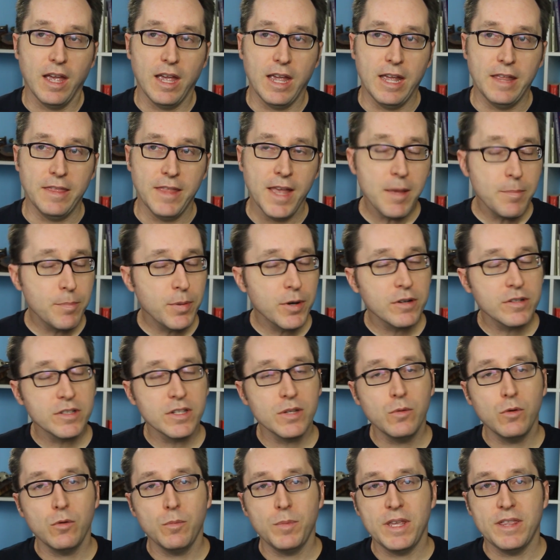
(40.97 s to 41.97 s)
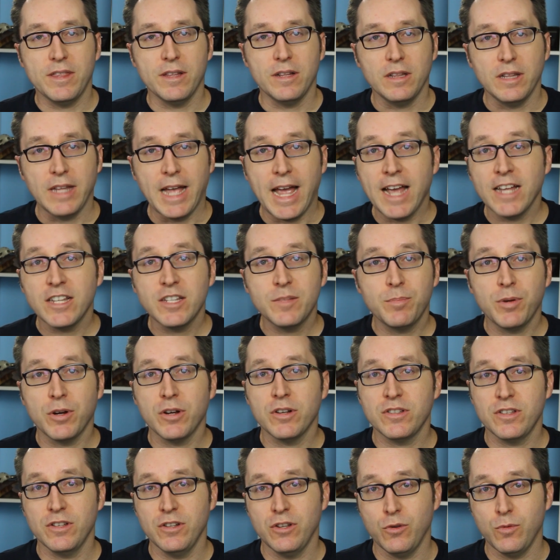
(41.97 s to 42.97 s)
And that person will be the last
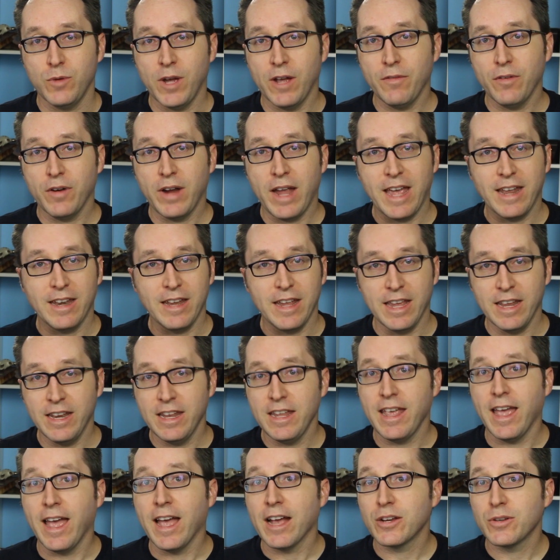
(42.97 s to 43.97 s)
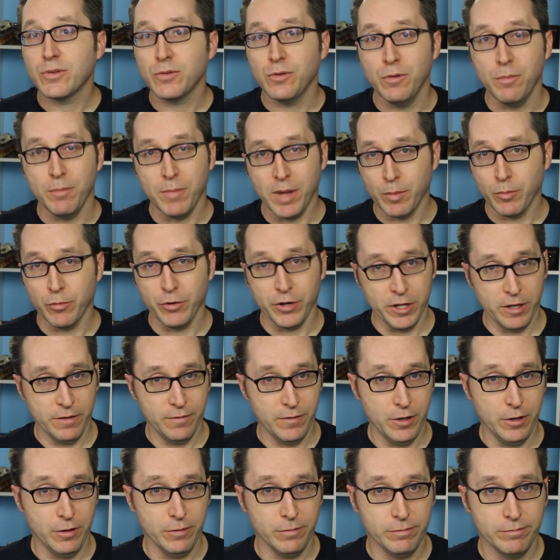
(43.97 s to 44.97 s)
person who ever had any actual memory of
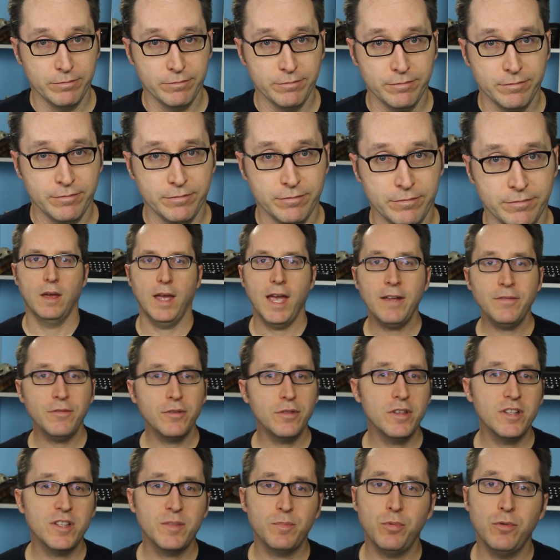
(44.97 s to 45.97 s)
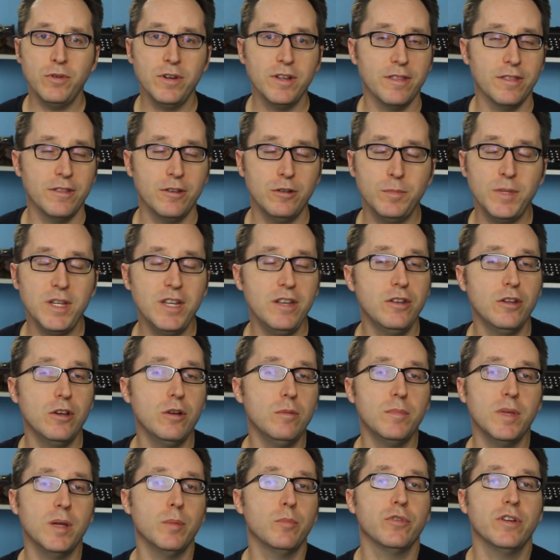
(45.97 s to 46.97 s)
you. After this point, there'll be no
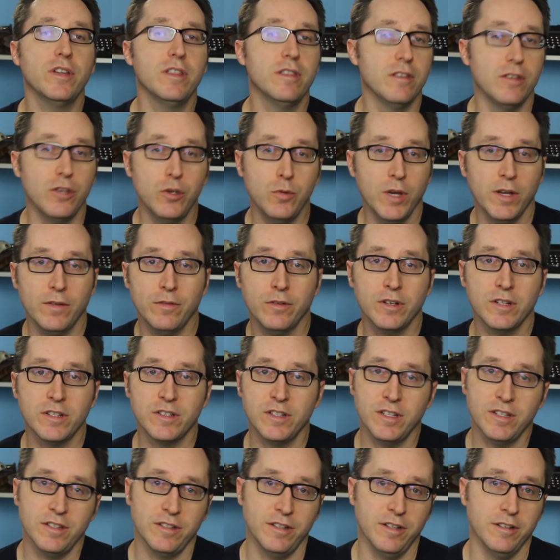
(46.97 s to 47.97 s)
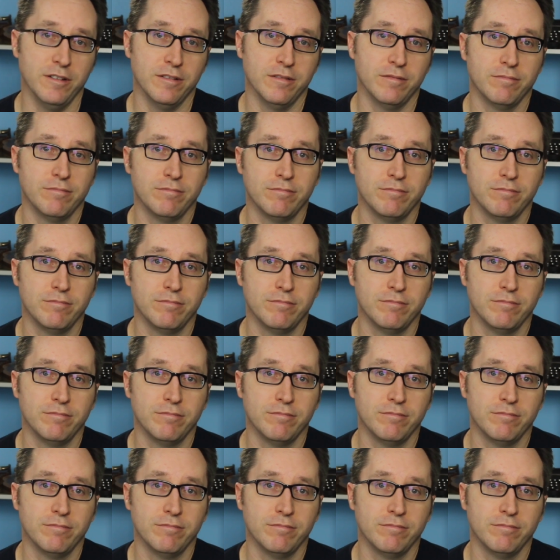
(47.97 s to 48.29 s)
memory that you ever existed.